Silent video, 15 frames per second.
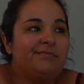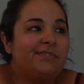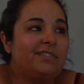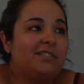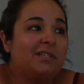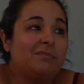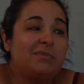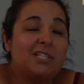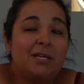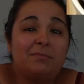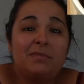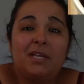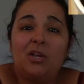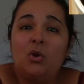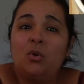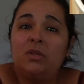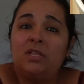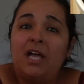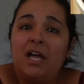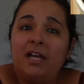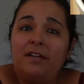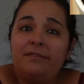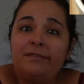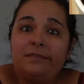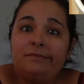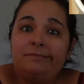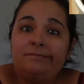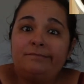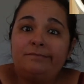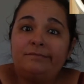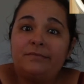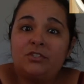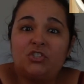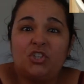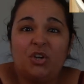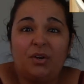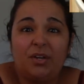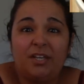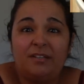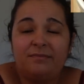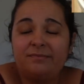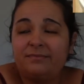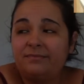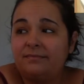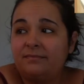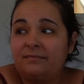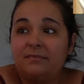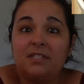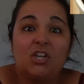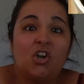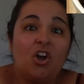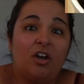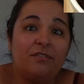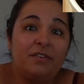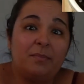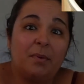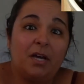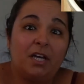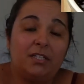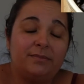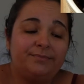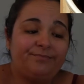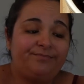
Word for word: Sometimes I go live. Sorry, coffee pot.